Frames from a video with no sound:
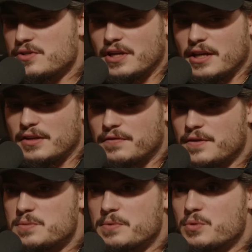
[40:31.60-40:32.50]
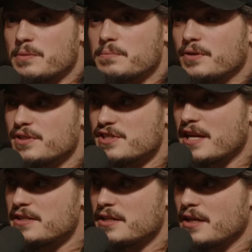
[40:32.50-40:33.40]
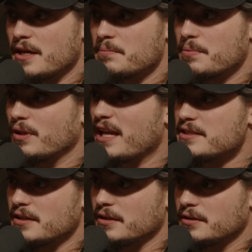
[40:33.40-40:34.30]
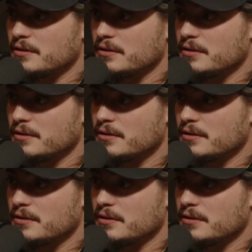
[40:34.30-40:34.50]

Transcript: I used to get confused between placenta and polenta.